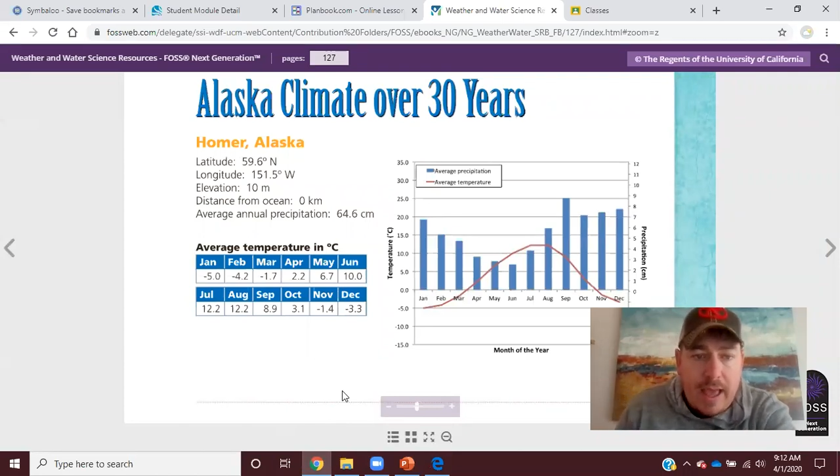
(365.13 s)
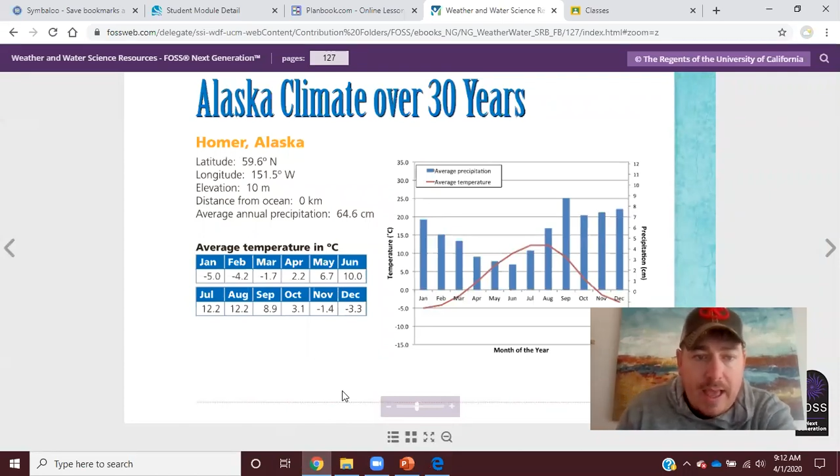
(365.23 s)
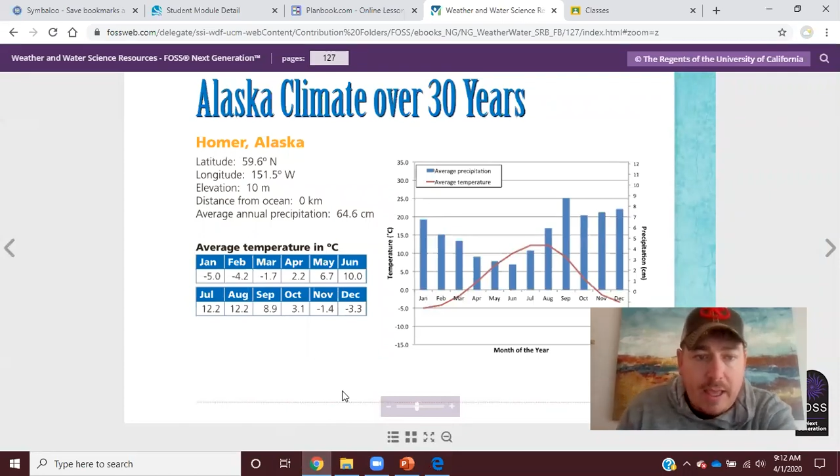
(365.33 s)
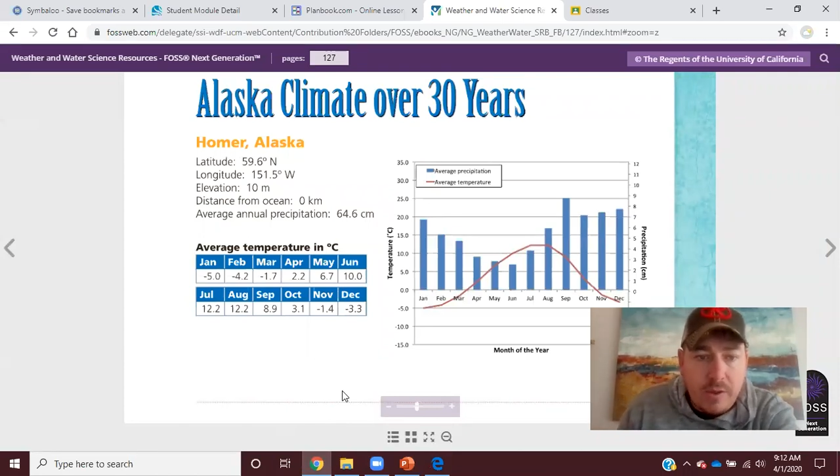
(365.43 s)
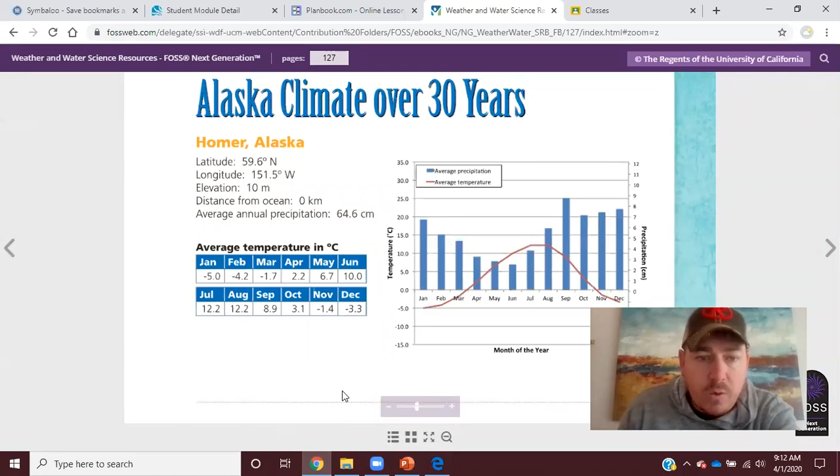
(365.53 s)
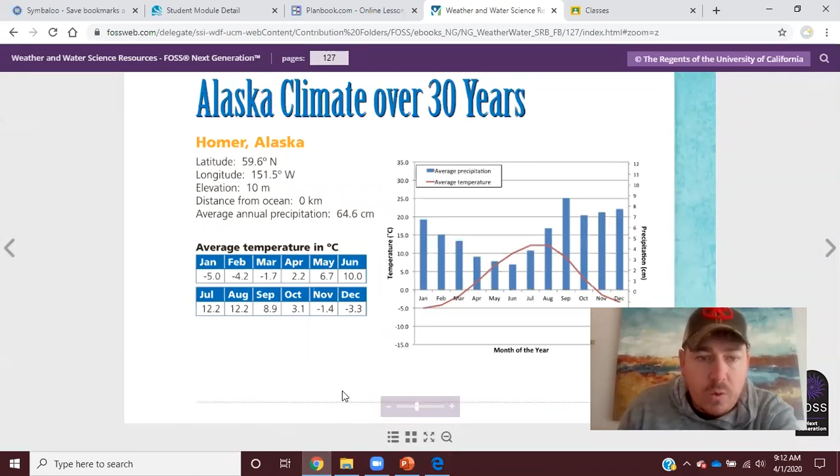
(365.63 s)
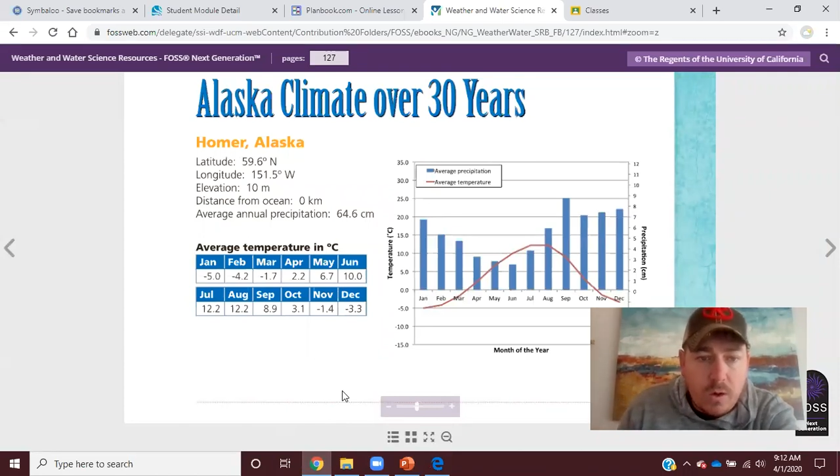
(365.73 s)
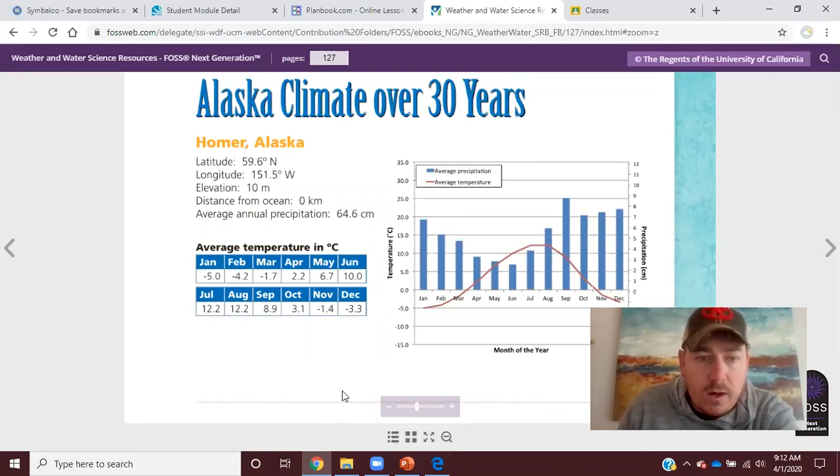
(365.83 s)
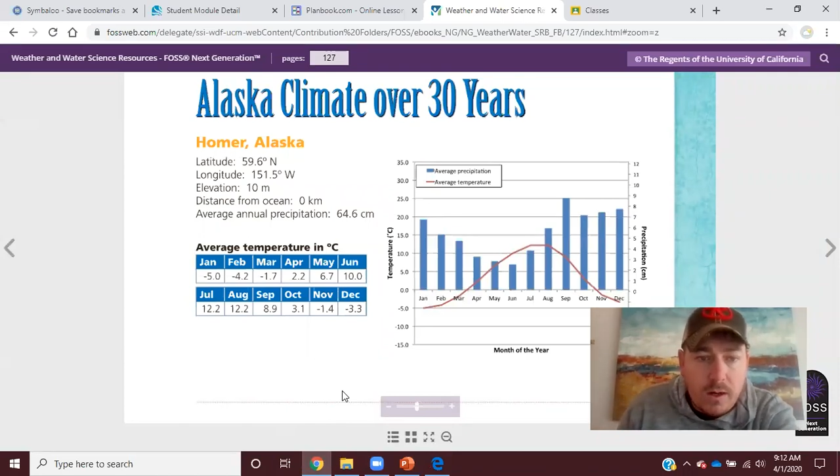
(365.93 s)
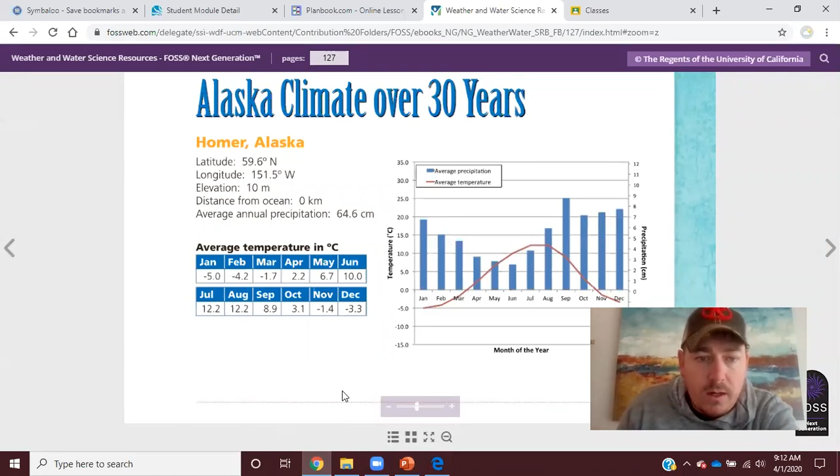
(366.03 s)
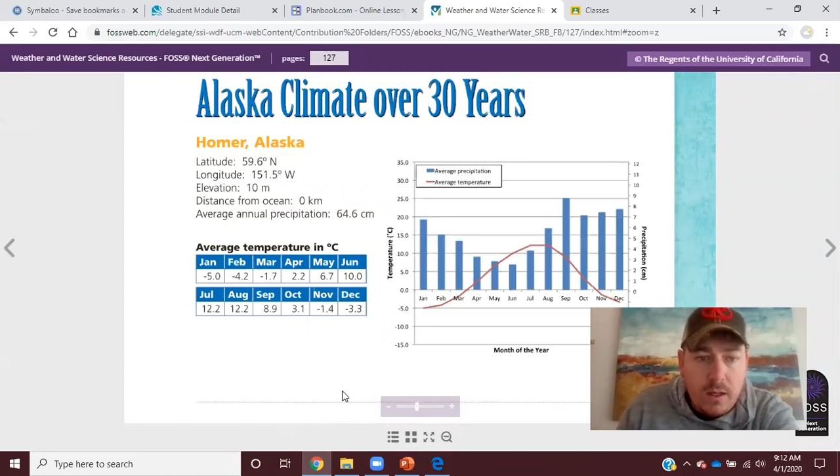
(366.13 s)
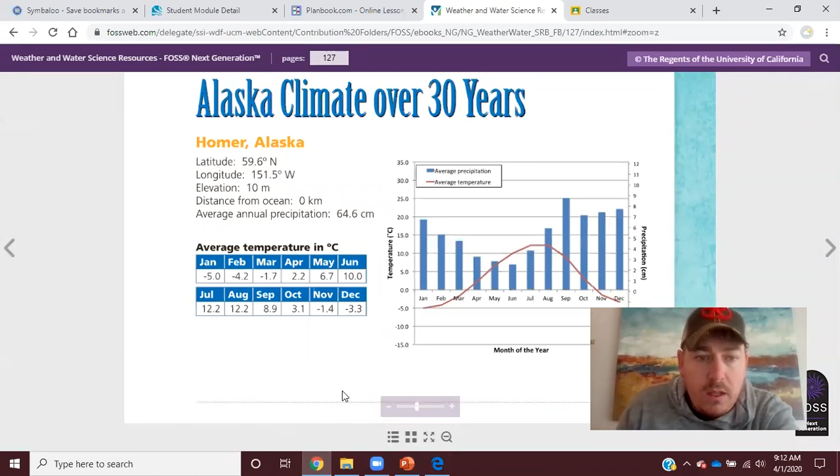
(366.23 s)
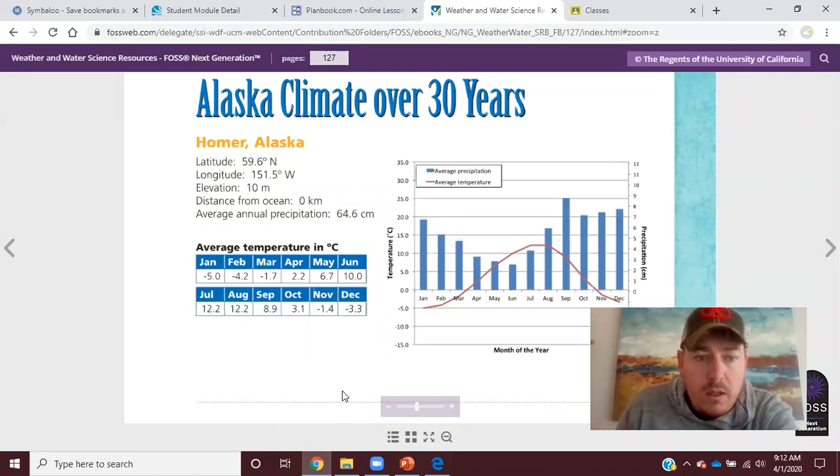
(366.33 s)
at your